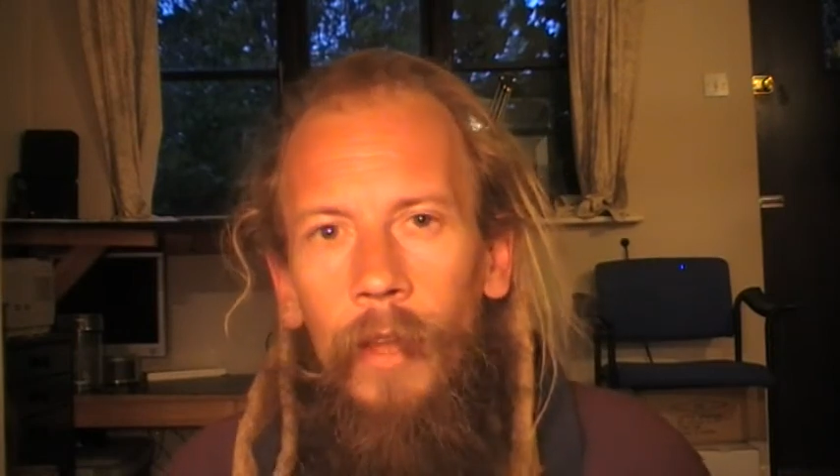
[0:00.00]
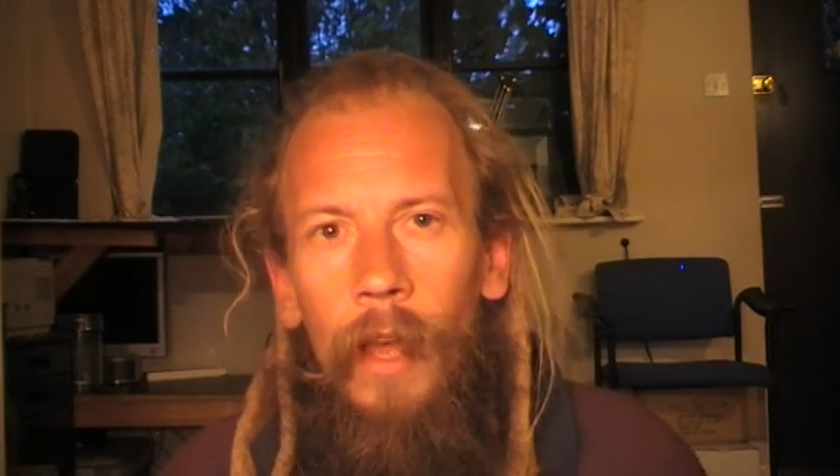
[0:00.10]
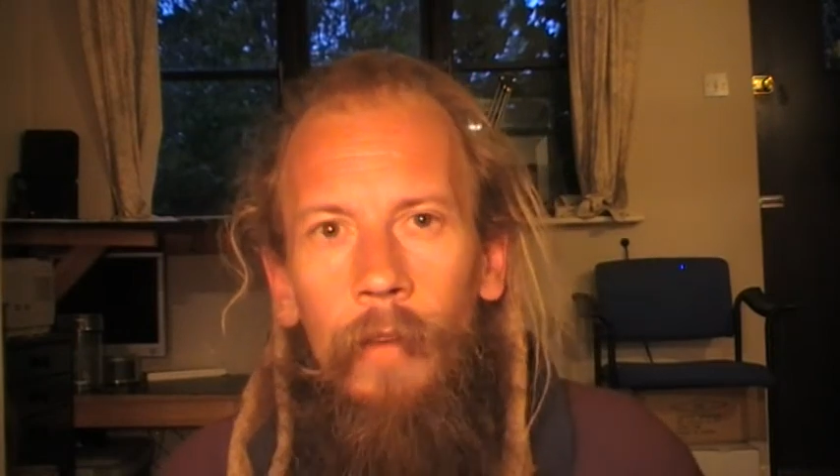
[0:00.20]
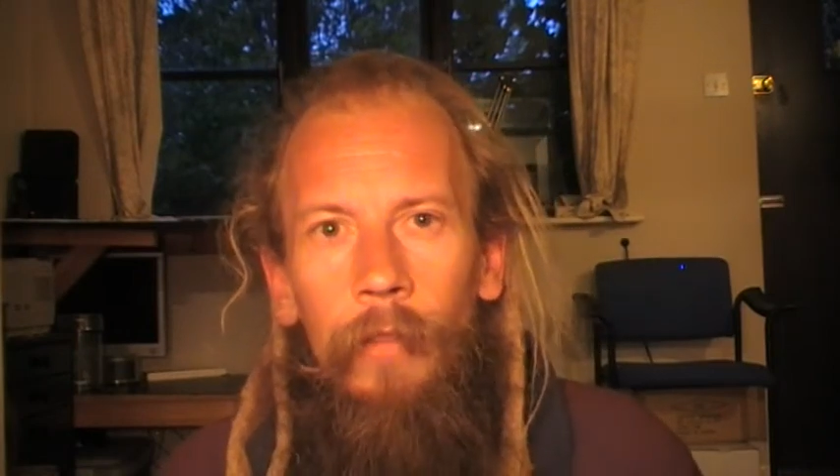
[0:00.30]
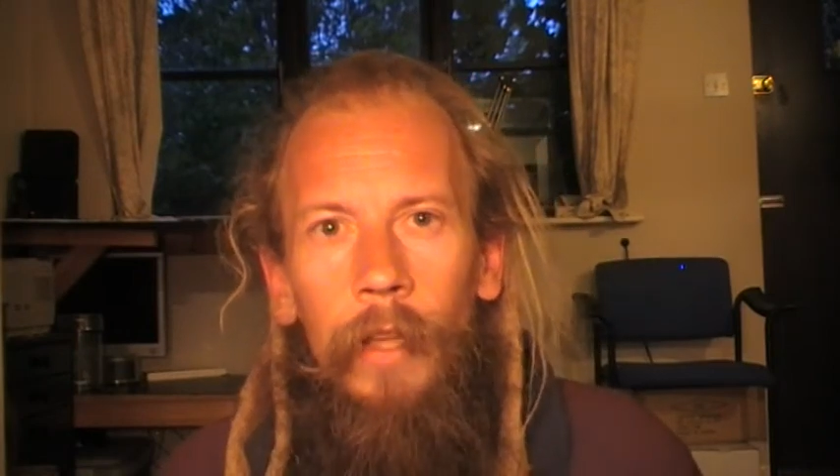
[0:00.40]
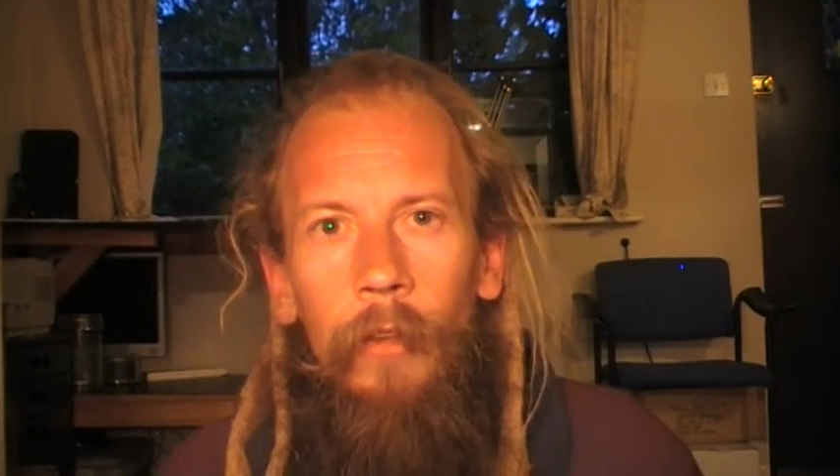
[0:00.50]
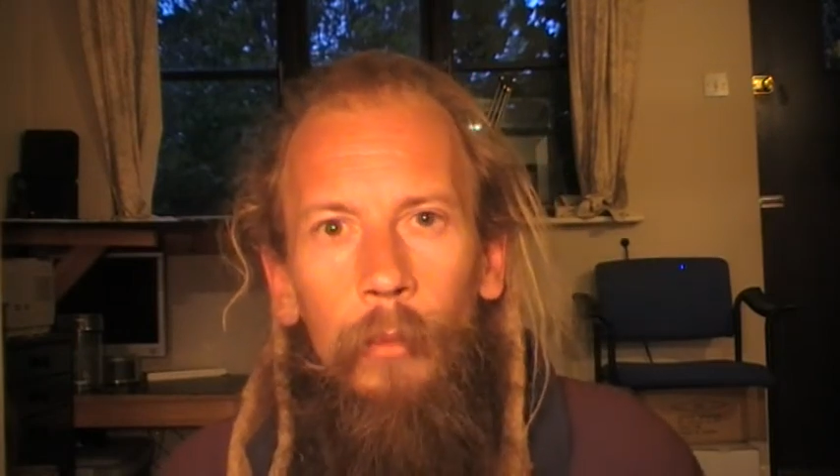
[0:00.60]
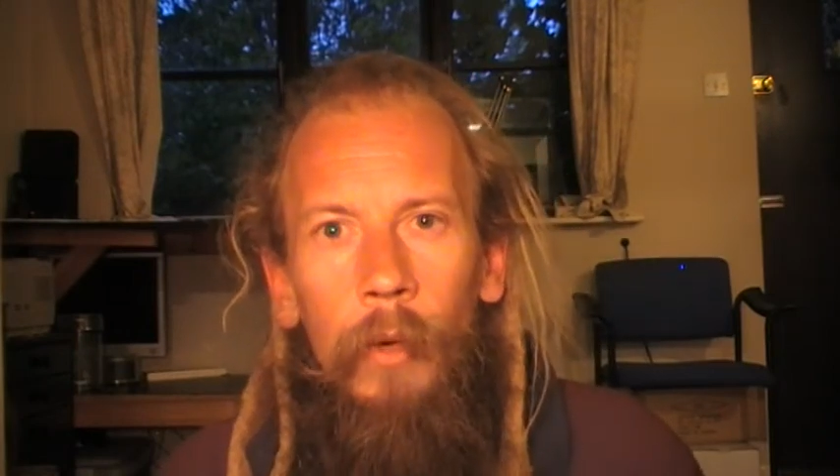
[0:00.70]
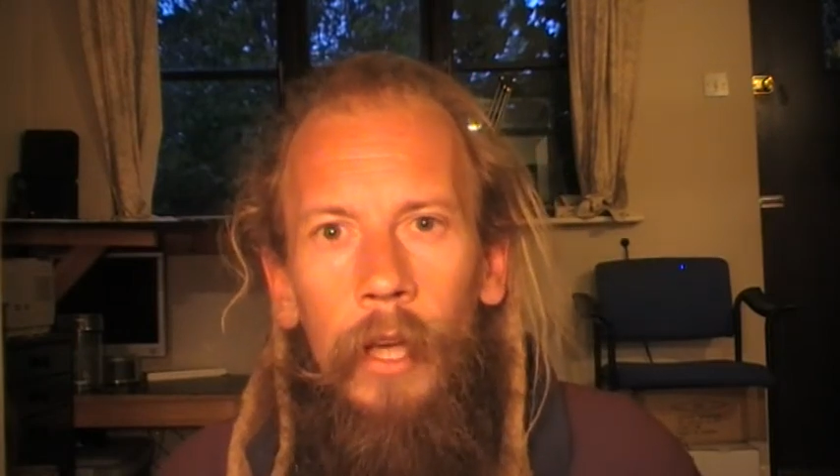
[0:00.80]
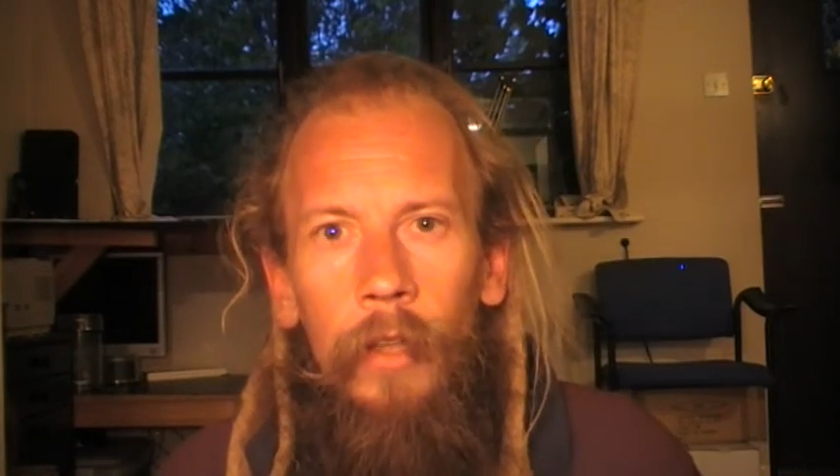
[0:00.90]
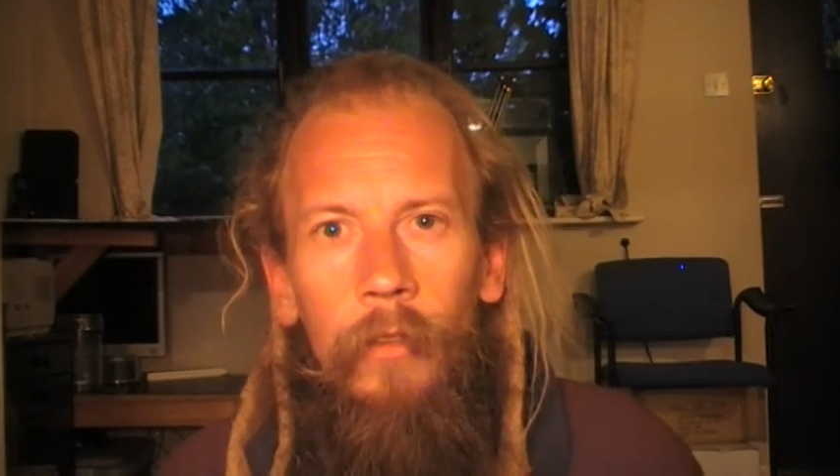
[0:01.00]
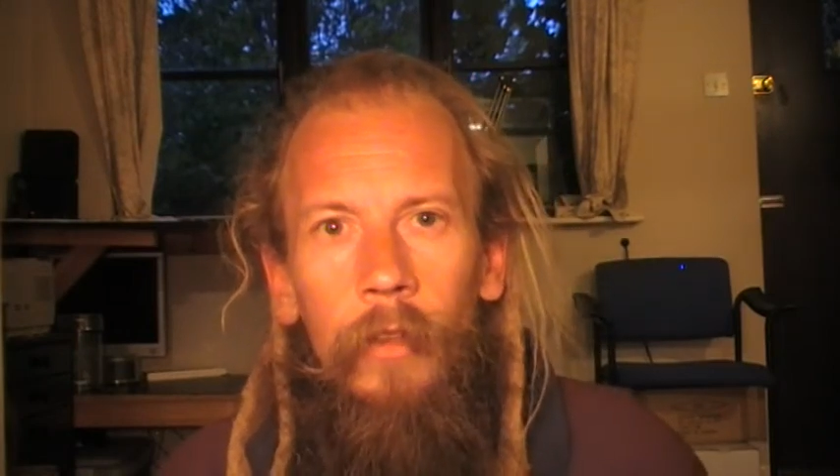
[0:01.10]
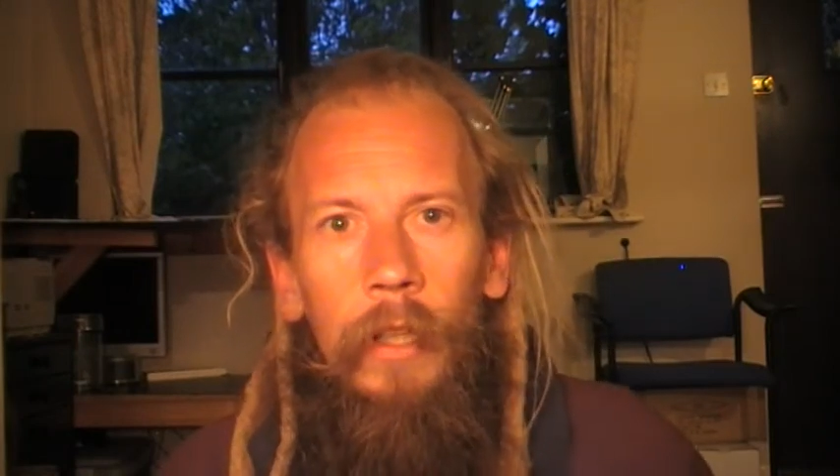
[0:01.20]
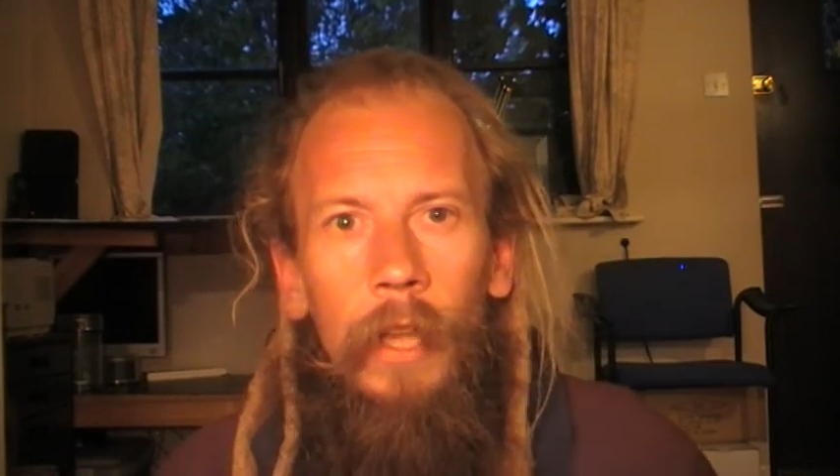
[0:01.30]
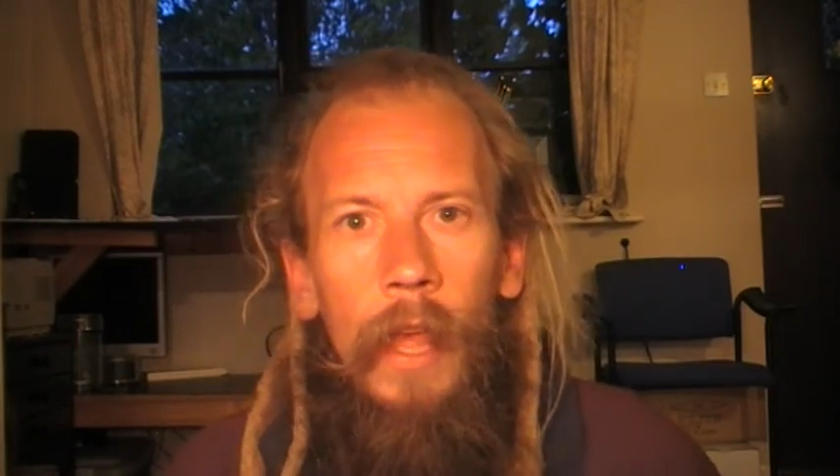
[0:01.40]
have these words
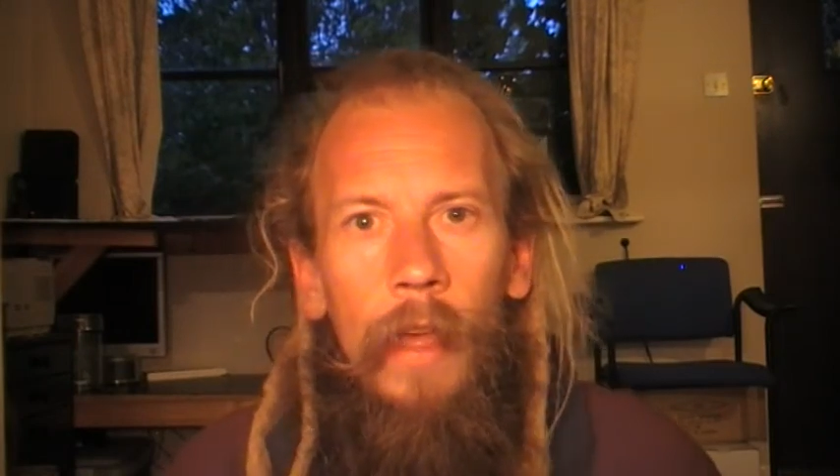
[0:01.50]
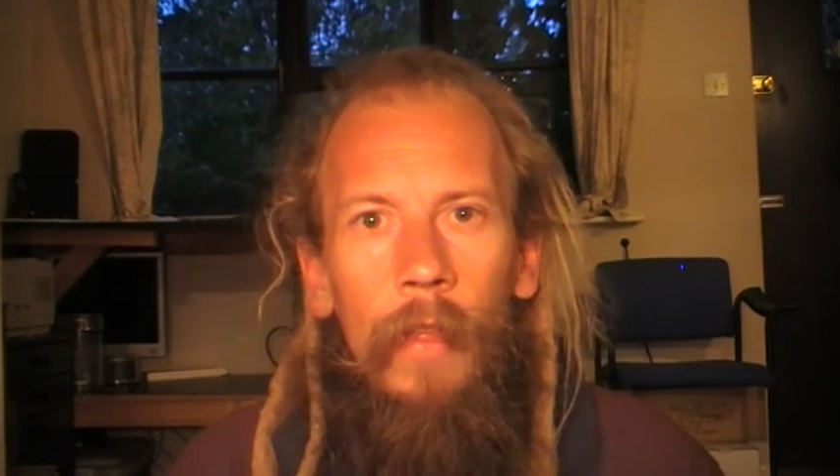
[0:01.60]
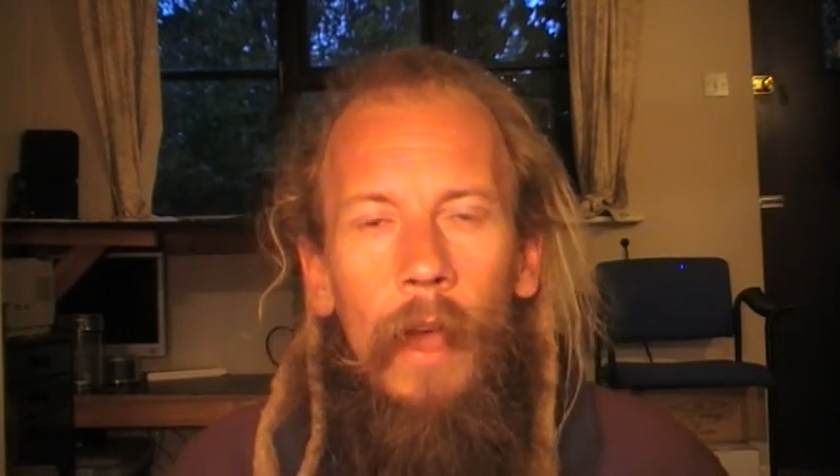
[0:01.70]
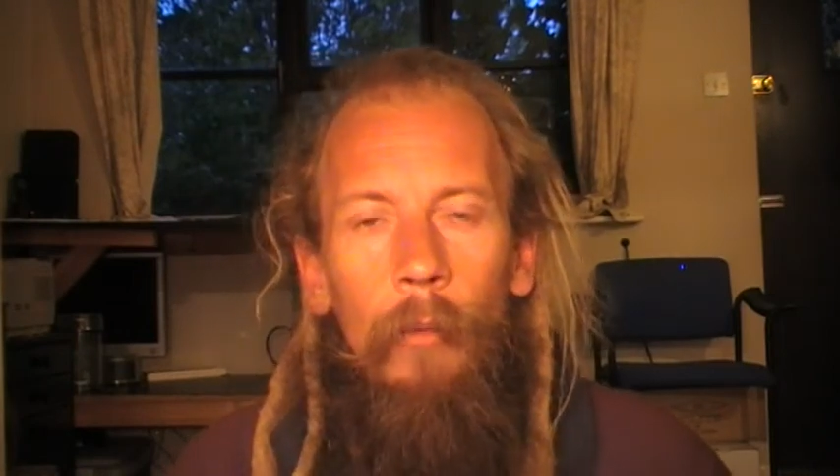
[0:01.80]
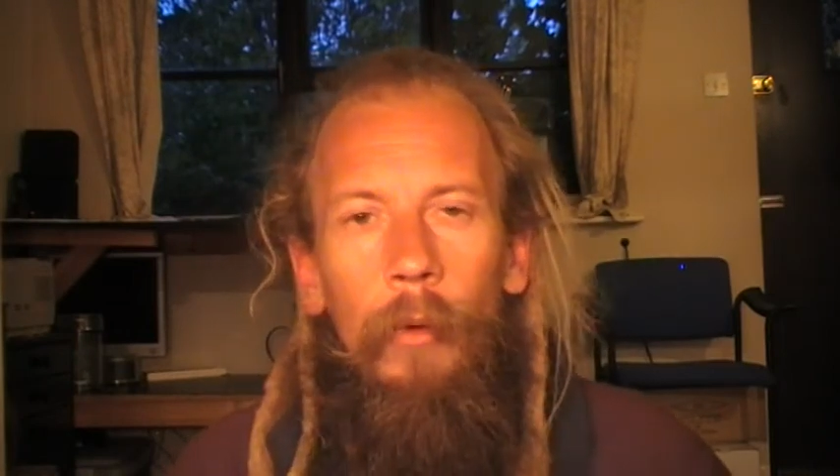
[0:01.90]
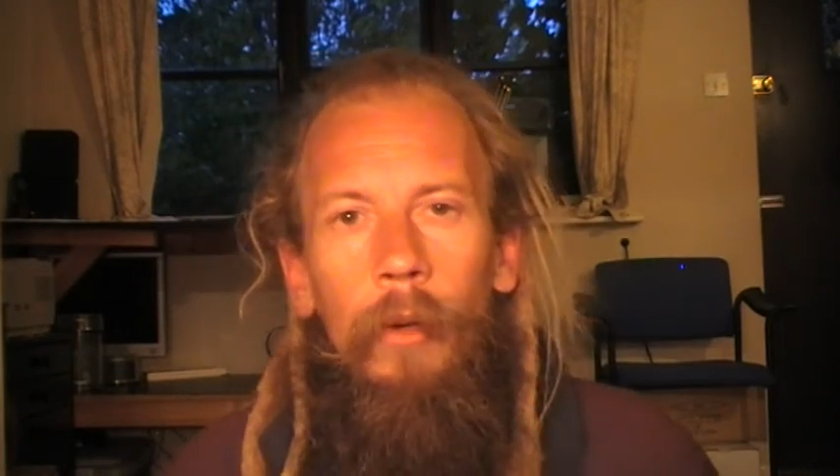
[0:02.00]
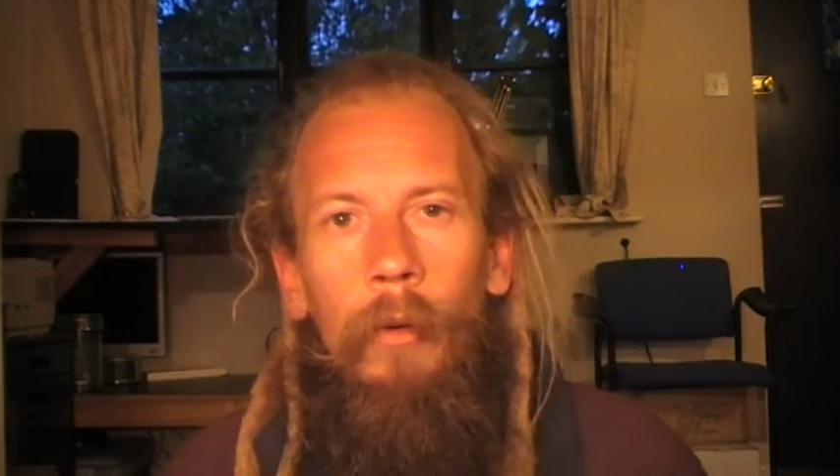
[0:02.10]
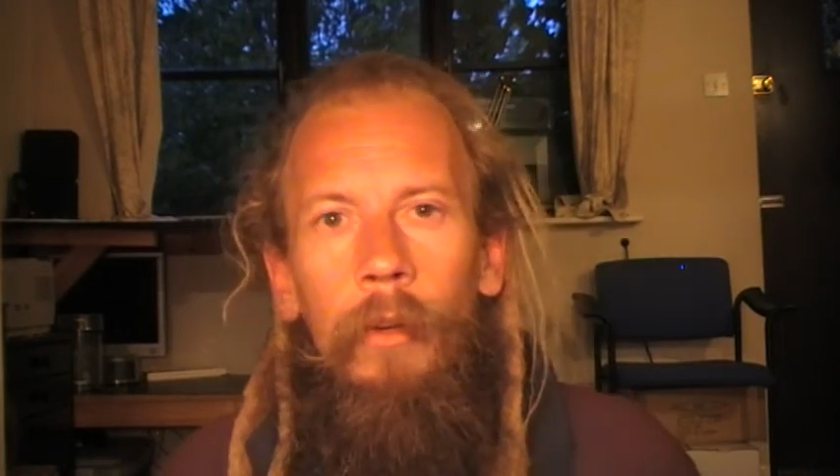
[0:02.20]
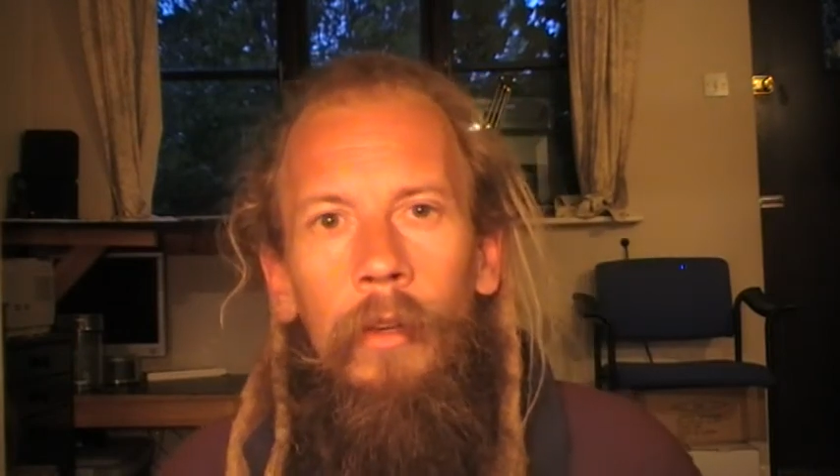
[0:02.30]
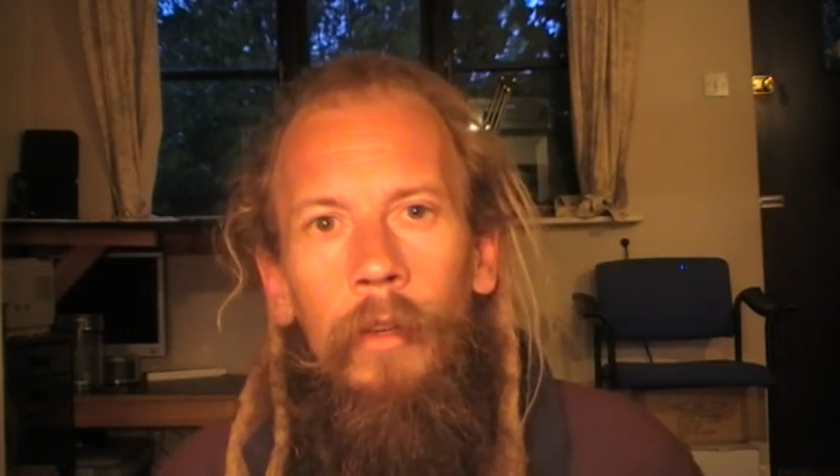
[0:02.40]
in there that will,